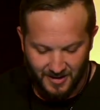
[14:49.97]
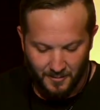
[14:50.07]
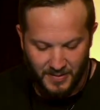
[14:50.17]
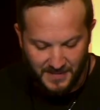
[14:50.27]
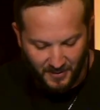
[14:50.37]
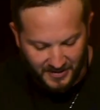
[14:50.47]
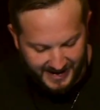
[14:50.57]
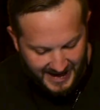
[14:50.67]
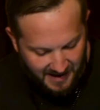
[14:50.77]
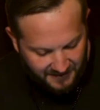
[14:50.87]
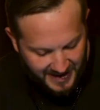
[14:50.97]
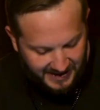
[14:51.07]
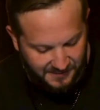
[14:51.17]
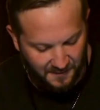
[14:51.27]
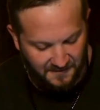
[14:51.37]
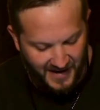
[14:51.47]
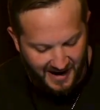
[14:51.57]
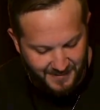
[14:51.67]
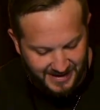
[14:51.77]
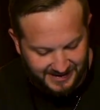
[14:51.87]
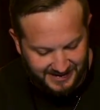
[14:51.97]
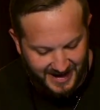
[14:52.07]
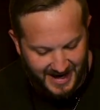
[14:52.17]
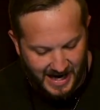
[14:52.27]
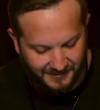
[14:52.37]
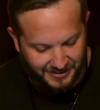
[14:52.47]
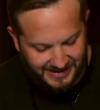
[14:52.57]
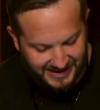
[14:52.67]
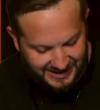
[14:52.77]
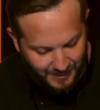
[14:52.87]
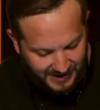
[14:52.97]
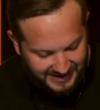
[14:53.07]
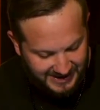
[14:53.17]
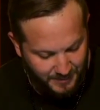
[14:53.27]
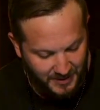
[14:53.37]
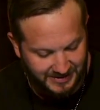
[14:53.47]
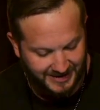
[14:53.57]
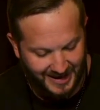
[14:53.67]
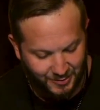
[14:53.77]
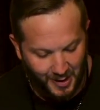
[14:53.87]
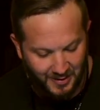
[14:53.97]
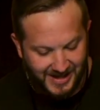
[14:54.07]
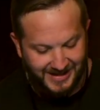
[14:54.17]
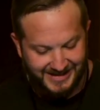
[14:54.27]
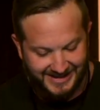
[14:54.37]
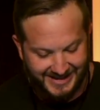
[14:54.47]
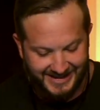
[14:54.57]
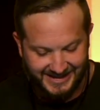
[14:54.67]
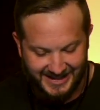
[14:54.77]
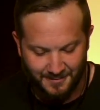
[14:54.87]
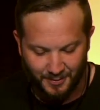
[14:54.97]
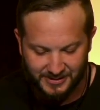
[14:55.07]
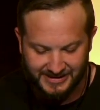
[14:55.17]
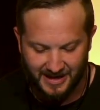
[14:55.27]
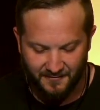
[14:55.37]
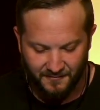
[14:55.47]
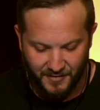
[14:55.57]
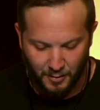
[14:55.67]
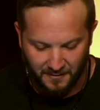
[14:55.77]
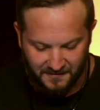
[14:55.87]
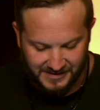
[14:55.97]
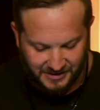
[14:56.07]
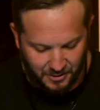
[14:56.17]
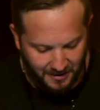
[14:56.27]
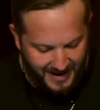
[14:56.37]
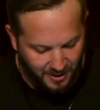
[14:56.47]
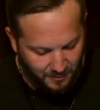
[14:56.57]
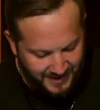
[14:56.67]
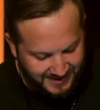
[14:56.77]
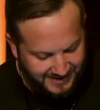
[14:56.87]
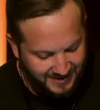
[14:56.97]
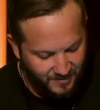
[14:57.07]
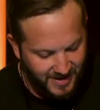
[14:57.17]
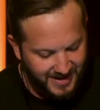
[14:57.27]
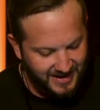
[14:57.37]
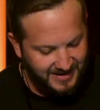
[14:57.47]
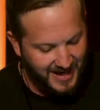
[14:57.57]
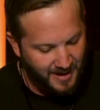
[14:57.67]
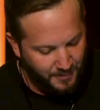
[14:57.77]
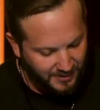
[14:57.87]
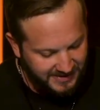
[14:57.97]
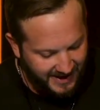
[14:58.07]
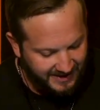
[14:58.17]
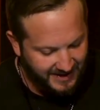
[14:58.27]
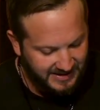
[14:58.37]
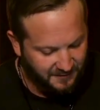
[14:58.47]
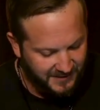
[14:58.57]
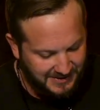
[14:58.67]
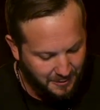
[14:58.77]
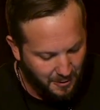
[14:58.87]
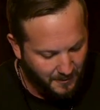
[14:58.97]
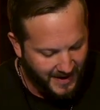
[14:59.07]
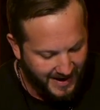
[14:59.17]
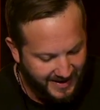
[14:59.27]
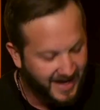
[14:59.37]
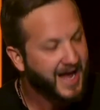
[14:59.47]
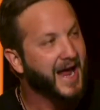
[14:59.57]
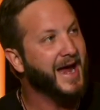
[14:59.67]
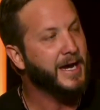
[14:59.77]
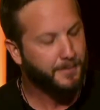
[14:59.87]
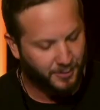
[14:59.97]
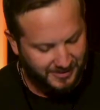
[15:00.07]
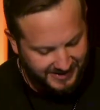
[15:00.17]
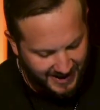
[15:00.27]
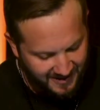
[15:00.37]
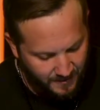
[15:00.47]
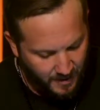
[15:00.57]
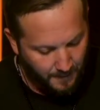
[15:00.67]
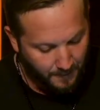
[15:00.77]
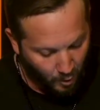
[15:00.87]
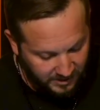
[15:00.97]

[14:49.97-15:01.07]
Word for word: People that gave thanks for 5 minutes a day after 6 months experienced, and I quote, 16% fewer physical ailments, 10% less physical pain, 8% more